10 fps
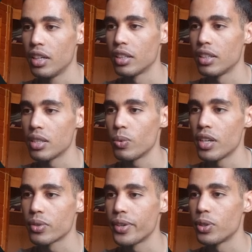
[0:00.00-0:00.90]
This one
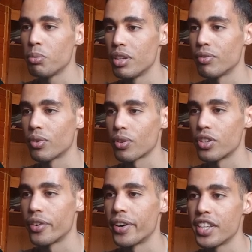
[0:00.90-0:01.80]
is going to be for the
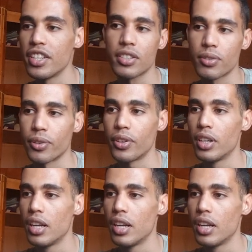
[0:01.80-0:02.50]
register.